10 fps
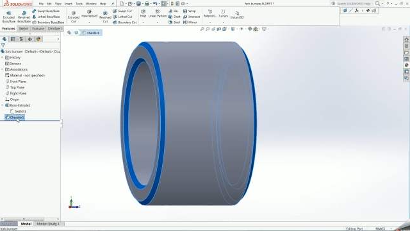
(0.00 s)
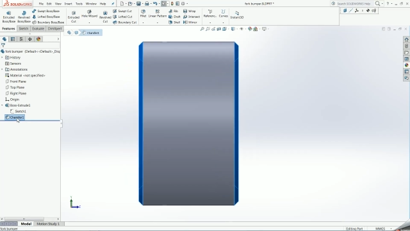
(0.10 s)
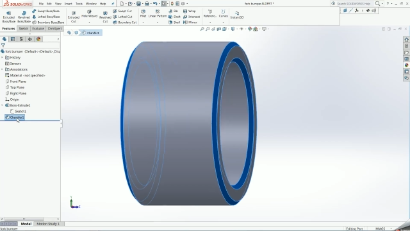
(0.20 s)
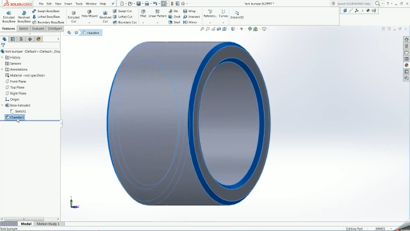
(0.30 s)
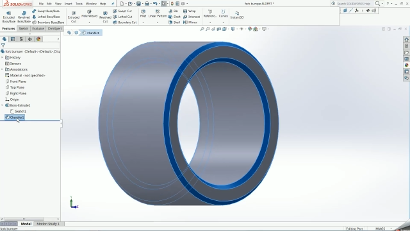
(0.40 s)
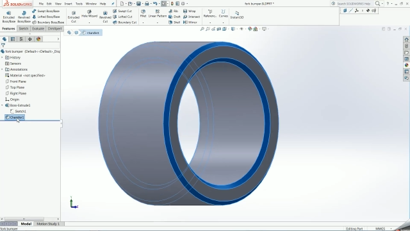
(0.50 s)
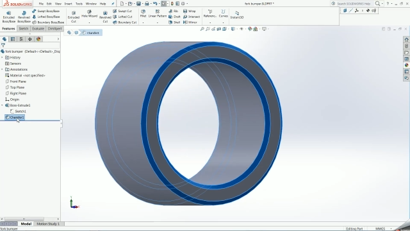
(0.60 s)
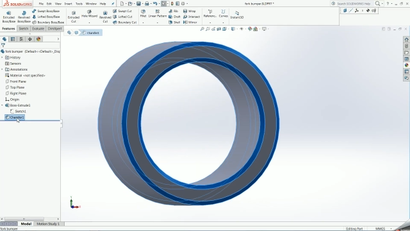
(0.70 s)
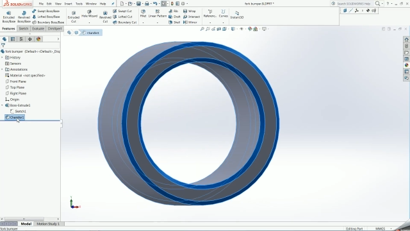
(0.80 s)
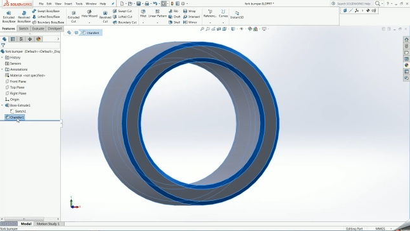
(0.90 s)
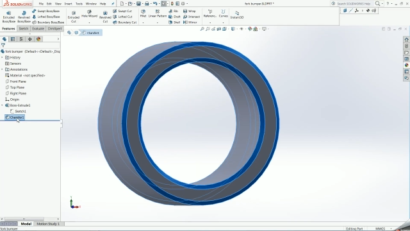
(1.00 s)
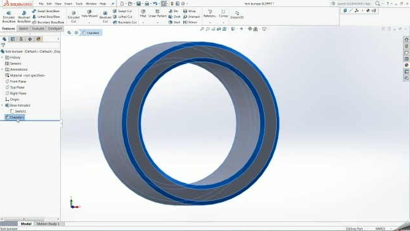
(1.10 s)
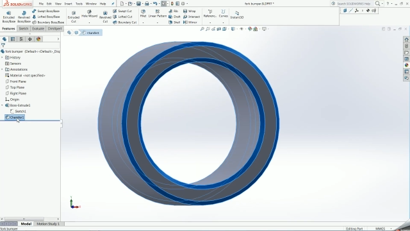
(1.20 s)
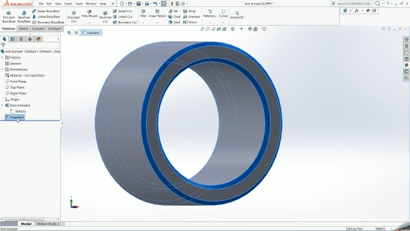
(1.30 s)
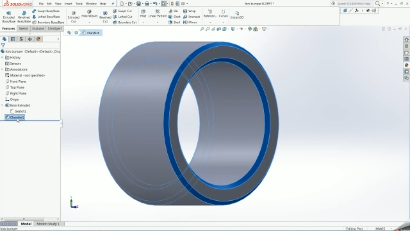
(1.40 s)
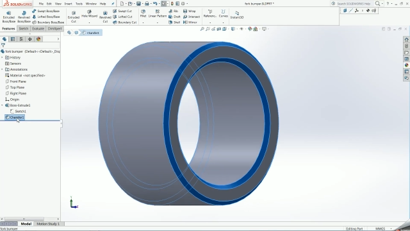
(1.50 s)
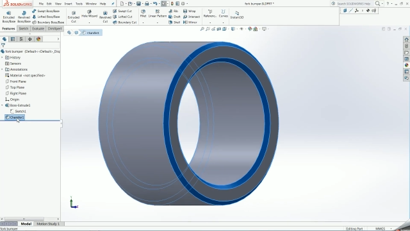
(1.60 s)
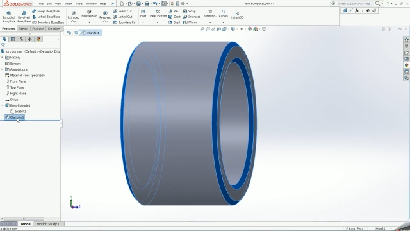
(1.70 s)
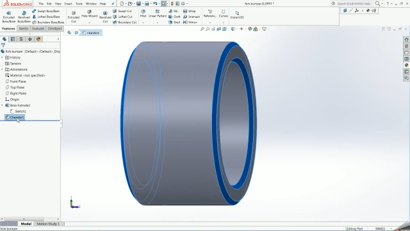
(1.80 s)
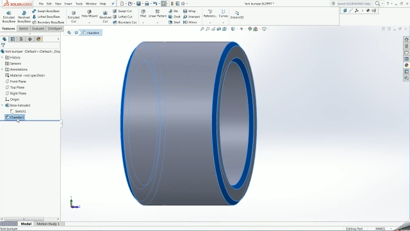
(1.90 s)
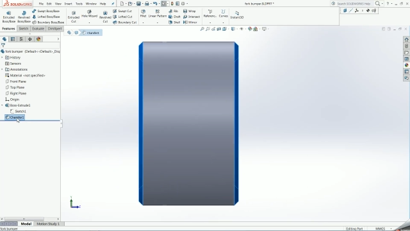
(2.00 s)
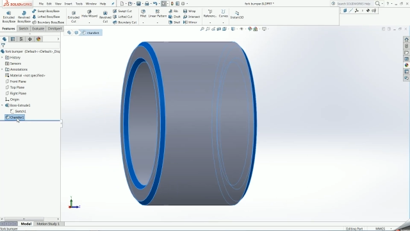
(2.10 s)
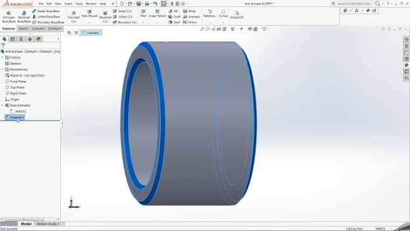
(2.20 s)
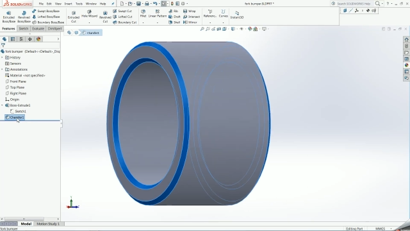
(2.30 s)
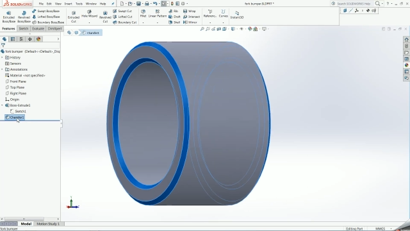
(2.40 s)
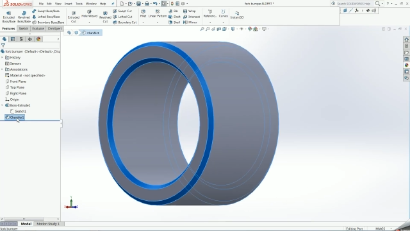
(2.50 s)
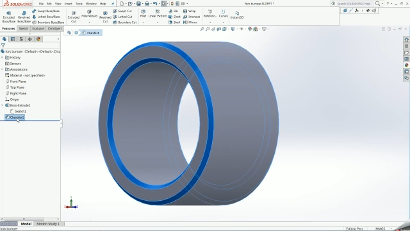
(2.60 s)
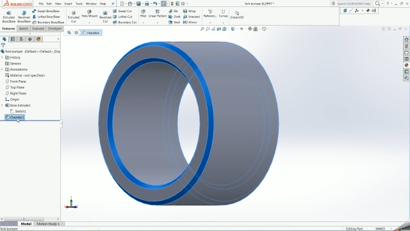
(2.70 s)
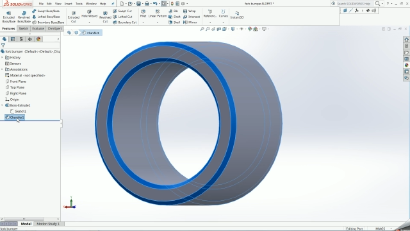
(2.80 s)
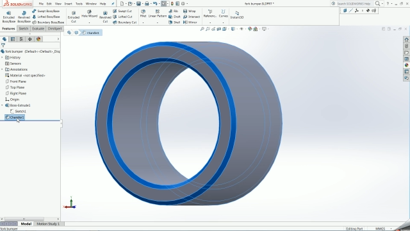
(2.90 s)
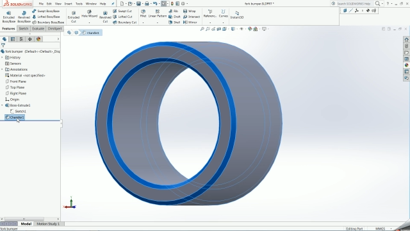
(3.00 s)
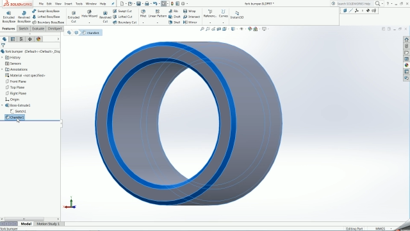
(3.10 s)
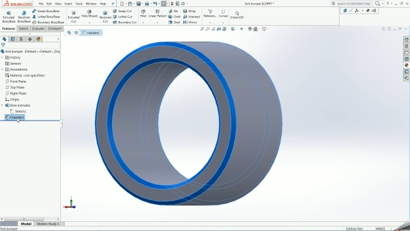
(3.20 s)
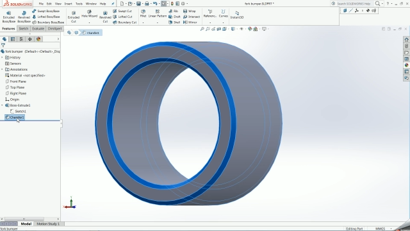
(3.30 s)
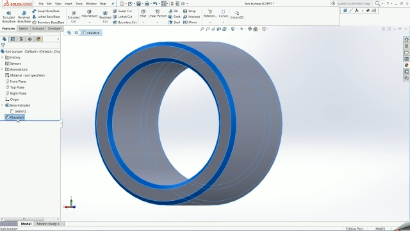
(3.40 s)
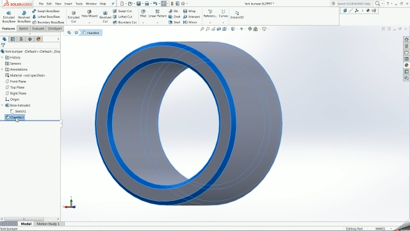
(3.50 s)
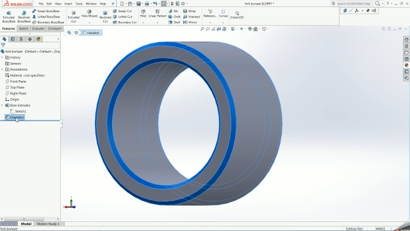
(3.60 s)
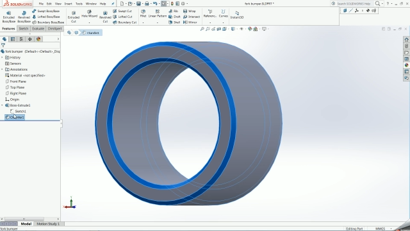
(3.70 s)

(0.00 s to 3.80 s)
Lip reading: [unreadable: no face in view]